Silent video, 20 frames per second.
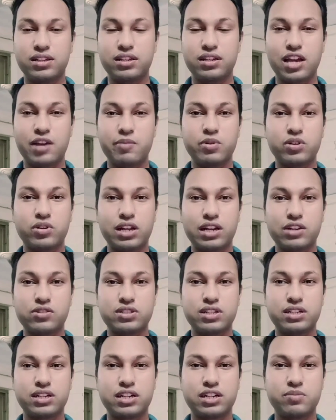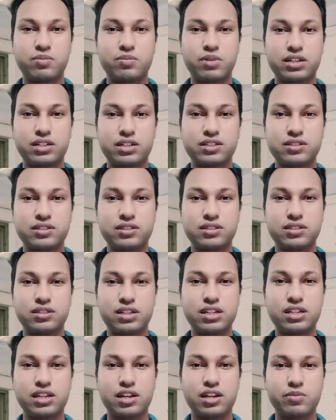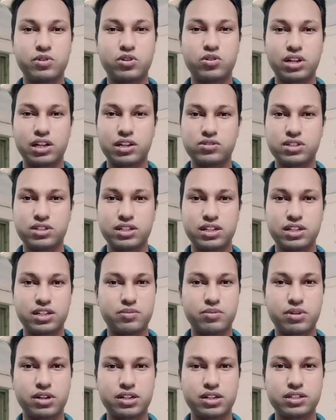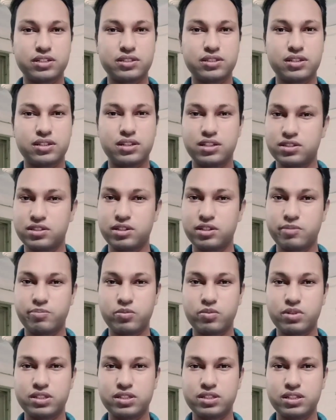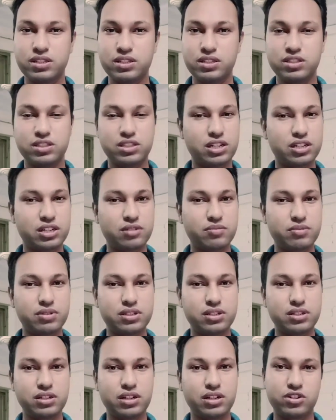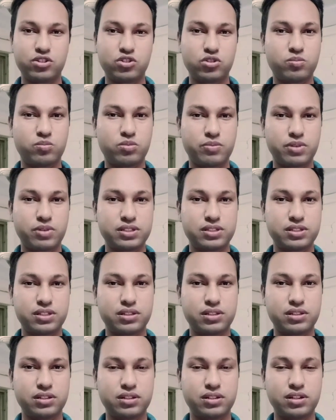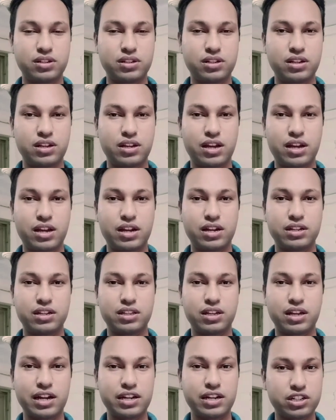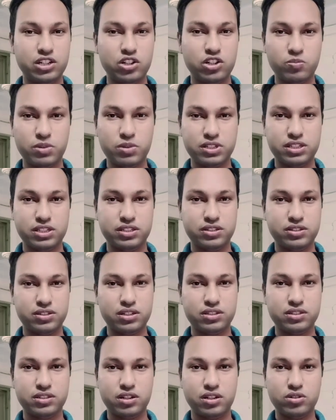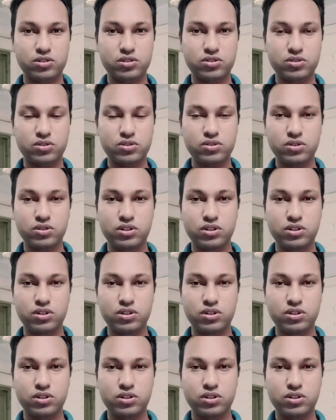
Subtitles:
aminoglycoside antibiotics, three aminoglycoside antibiotics, streptomycin, gentamicin, and tropomycin. And the antineoplastic drugs are also.